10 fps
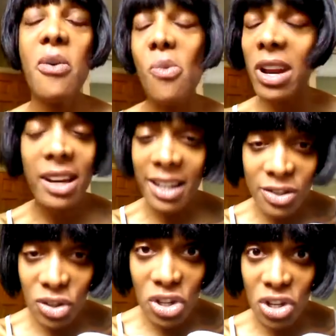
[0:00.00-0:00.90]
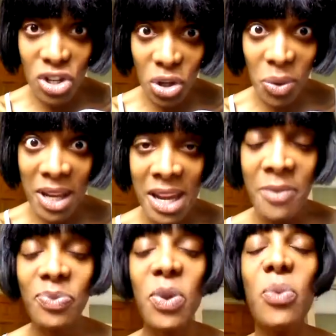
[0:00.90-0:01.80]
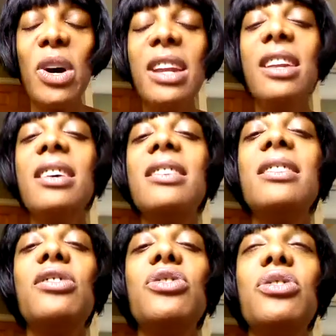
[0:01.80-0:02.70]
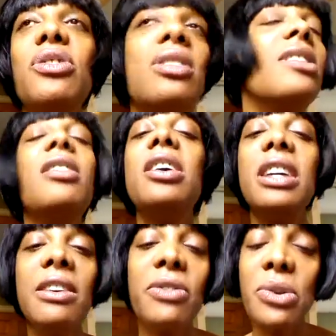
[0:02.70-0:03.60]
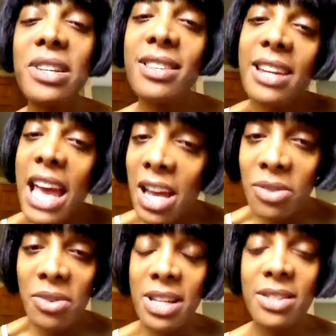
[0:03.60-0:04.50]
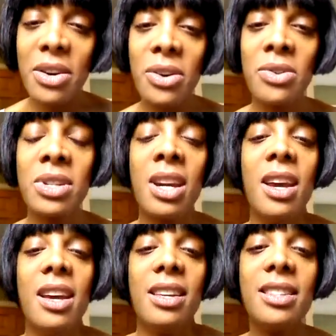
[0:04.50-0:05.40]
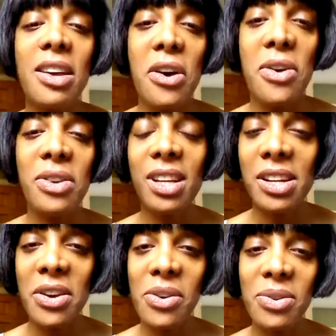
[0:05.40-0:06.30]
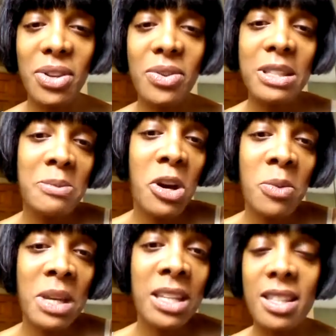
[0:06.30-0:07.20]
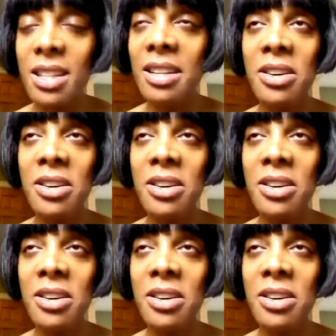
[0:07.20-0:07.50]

what it is that you're doing, what it is that you're looking for as an end result. So, those moments,